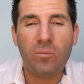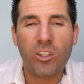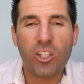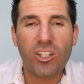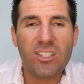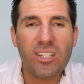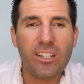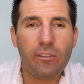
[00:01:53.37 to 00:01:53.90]
you
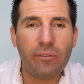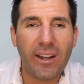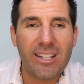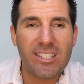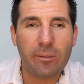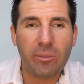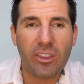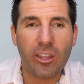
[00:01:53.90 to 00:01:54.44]
just need to find
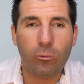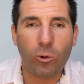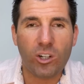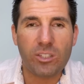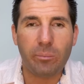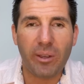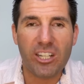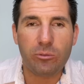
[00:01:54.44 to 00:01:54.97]
something that
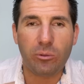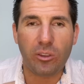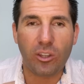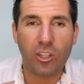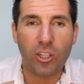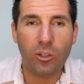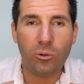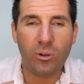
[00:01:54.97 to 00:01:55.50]
works best with
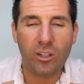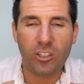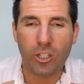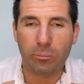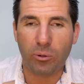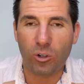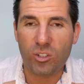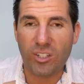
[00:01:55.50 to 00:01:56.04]
you, your
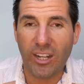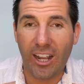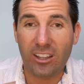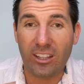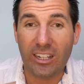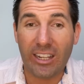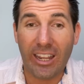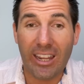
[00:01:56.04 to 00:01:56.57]

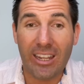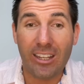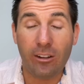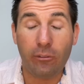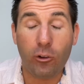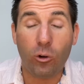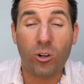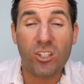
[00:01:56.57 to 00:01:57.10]
personality, and
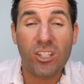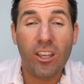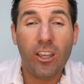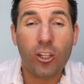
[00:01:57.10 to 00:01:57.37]
of course,